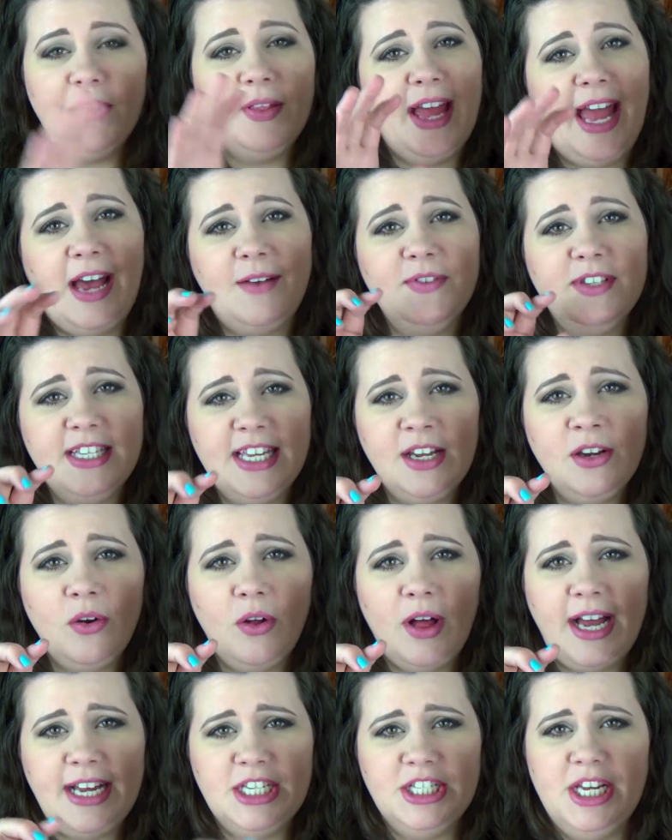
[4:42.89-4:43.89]
They have
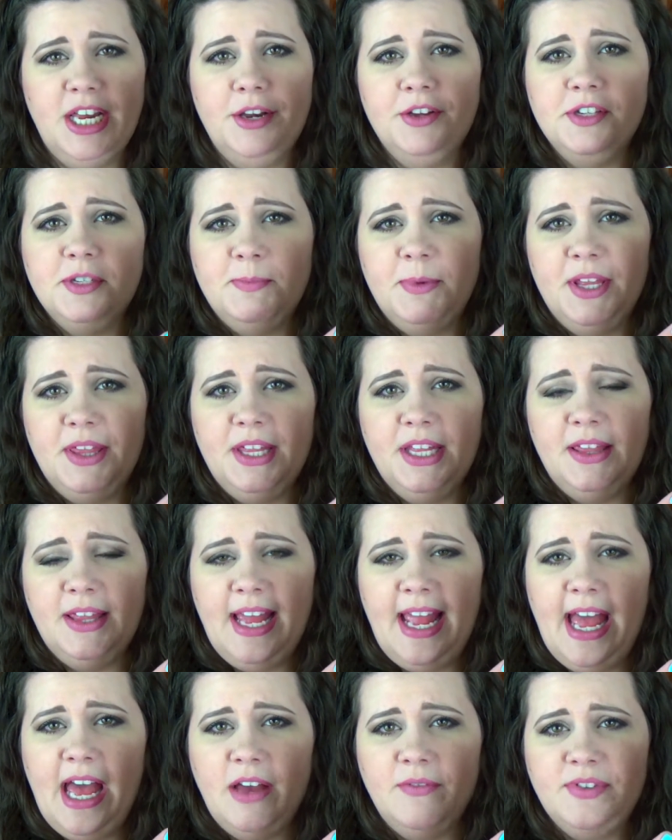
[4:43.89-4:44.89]
single eyeshadows, but then
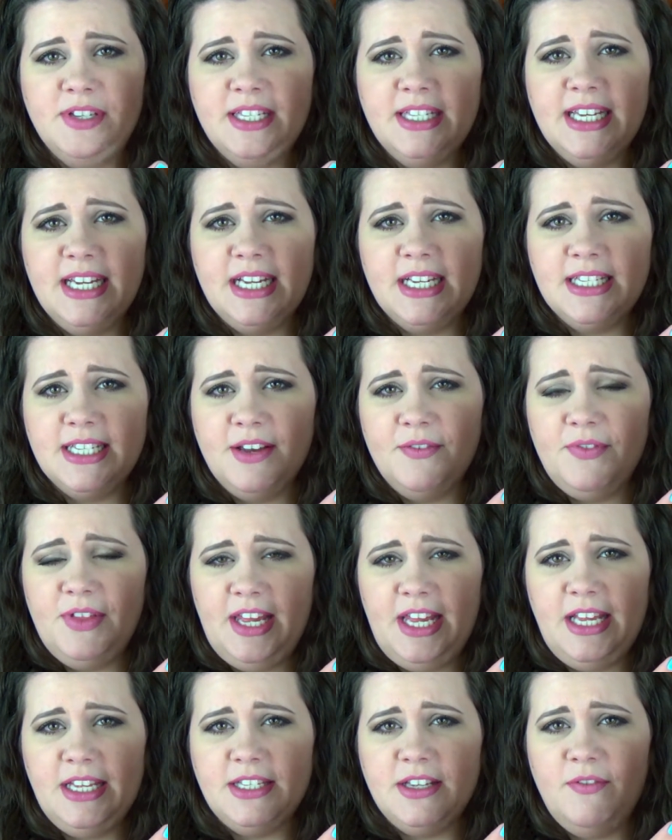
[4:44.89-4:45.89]
they have six of
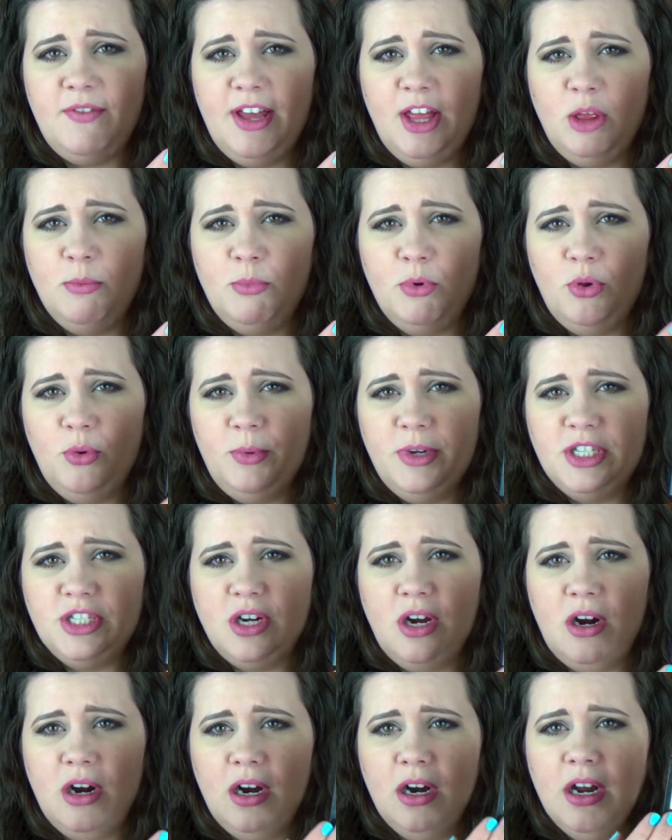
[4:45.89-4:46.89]
these available, which
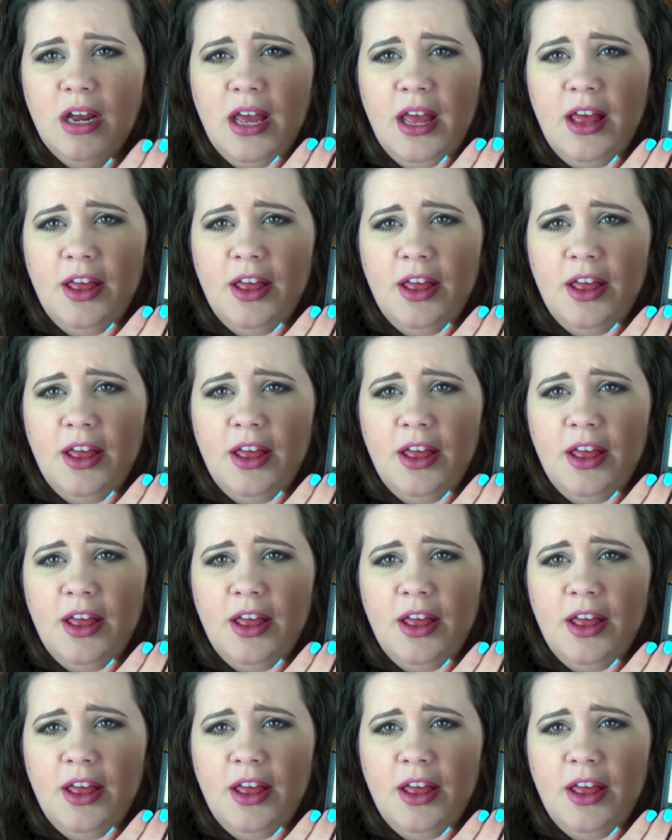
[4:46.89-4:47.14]
are